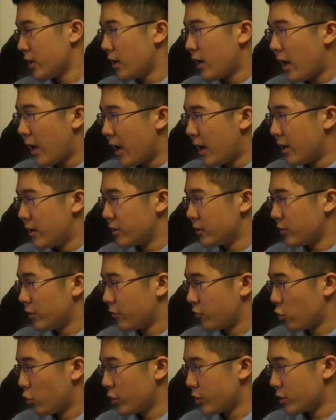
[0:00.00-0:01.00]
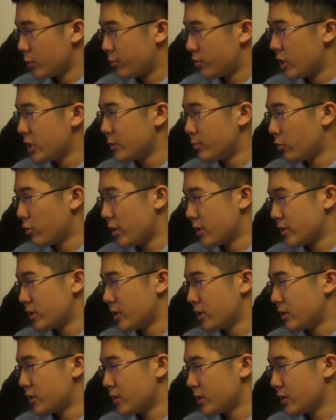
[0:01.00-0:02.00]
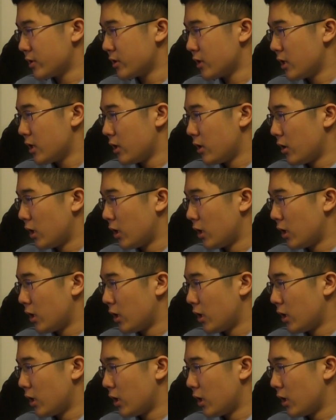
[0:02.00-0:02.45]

And of course, the principal residencies